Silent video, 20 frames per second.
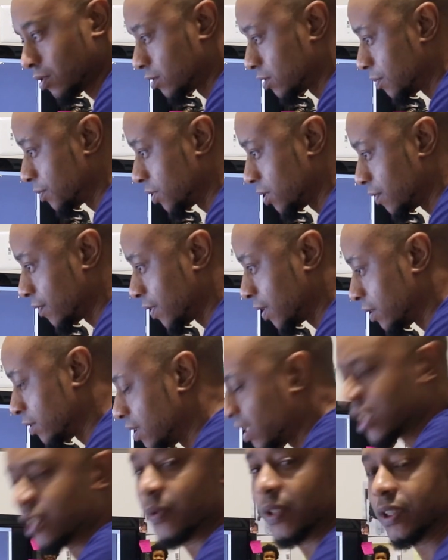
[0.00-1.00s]
sort some stuff out.
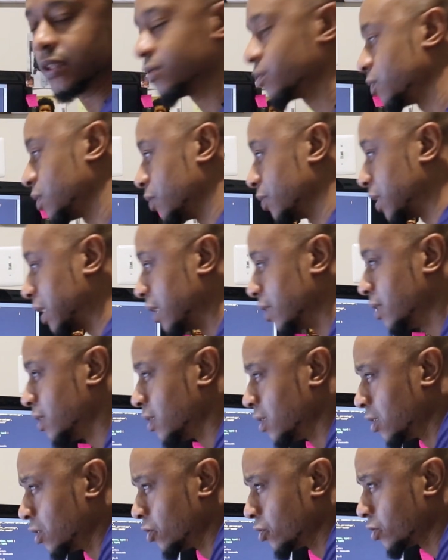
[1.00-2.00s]
Anyways, where was I?
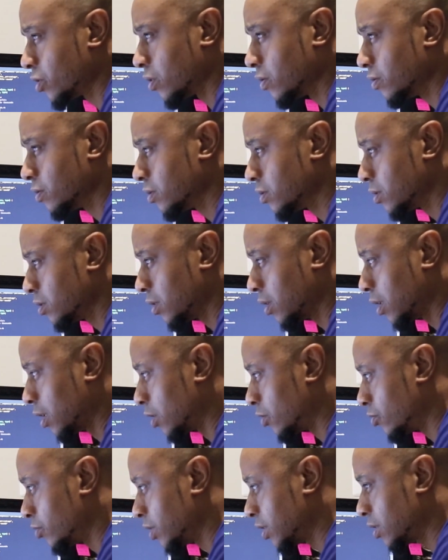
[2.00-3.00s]
So,
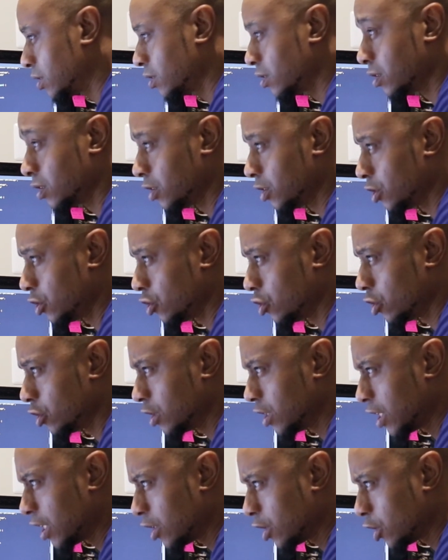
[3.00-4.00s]
Edric,
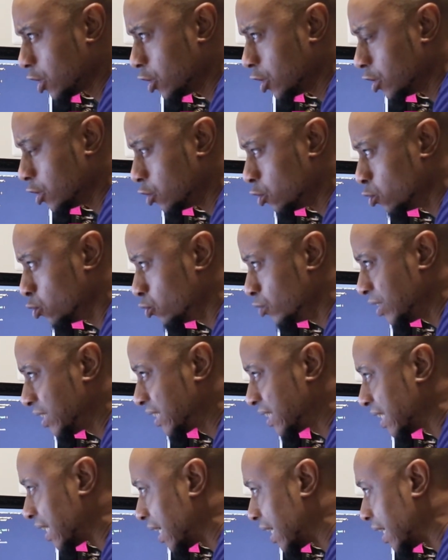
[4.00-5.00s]

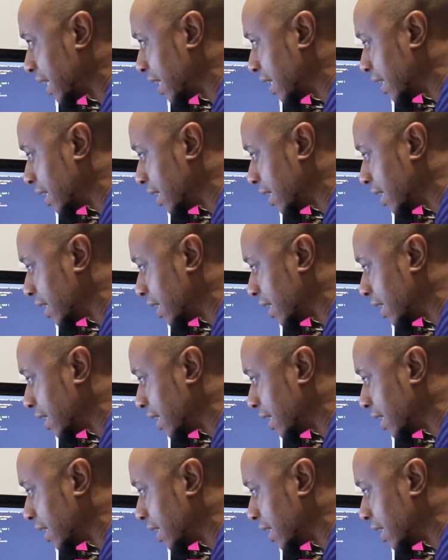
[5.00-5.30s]
Edrica.